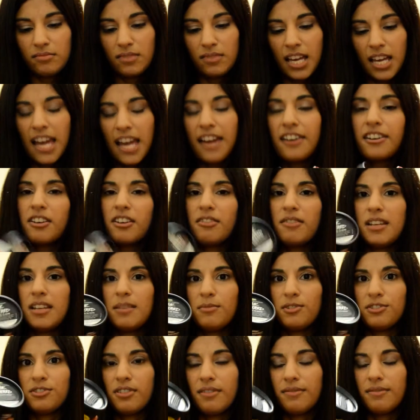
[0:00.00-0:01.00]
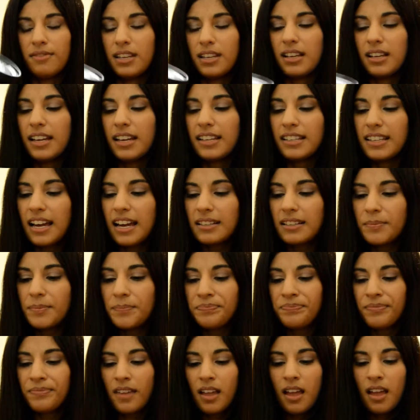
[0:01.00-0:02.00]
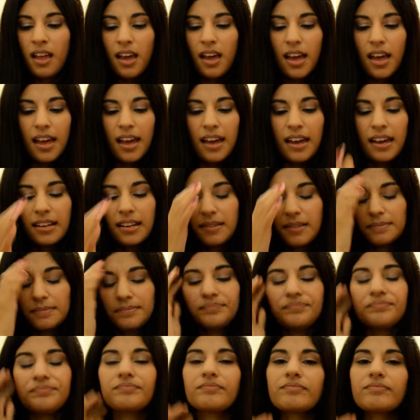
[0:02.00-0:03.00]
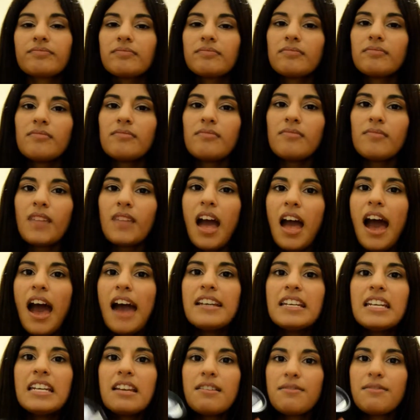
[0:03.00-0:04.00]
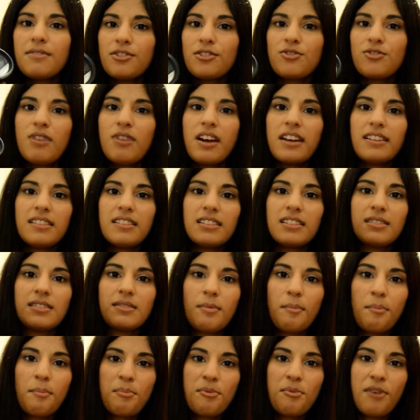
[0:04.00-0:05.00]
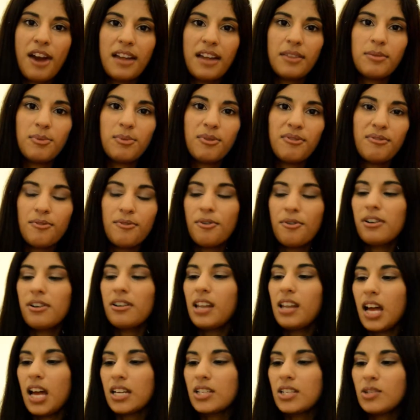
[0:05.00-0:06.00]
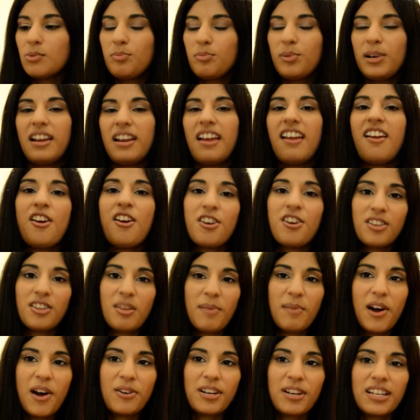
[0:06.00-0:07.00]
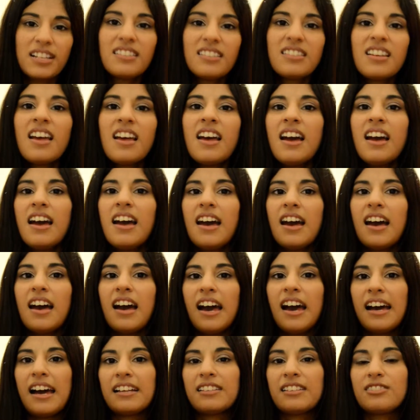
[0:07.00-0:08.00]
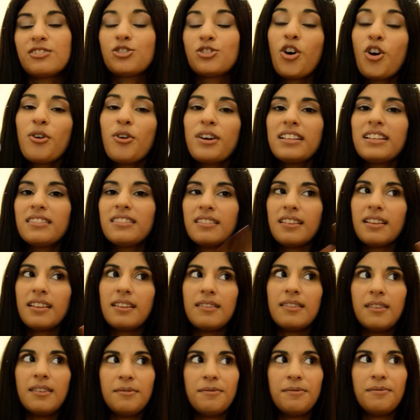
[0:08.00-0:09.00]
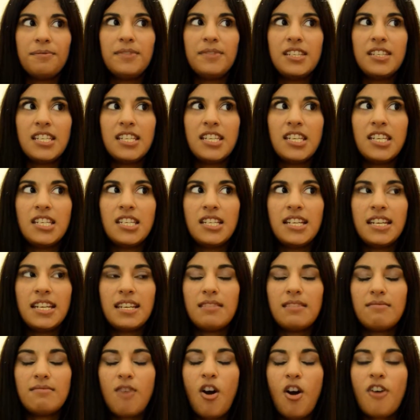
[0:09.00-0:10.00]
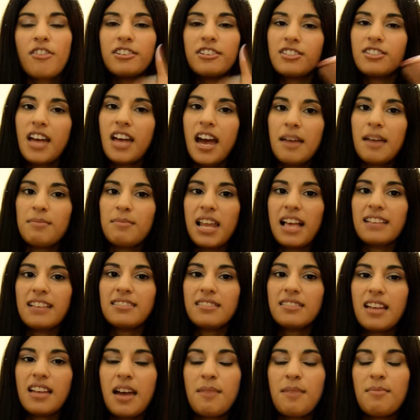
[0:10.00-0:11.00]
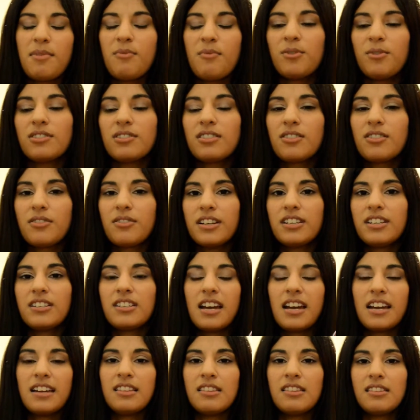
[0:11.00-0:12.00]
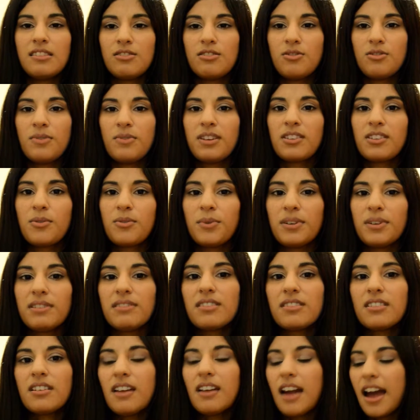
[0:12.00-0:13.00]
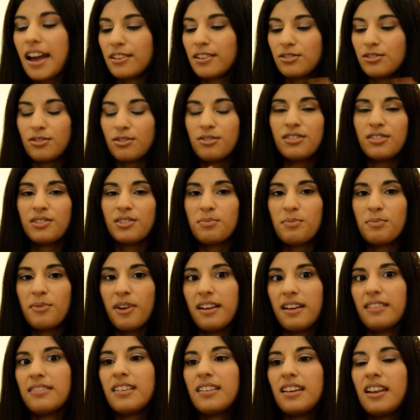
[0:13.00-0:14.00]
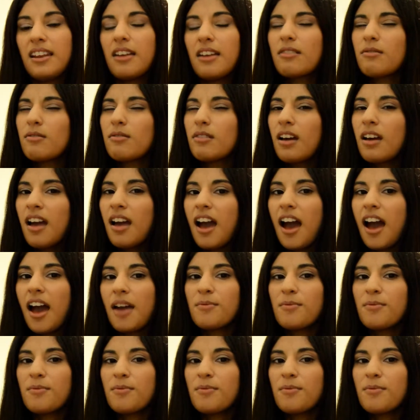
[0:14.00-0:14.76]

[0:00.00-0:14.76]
hair cream or something like that. And I never tried this brand before, Lush, but I heard about it. Saw it the other time, last time I was in Croatia, during the winter, I saw this brand, and I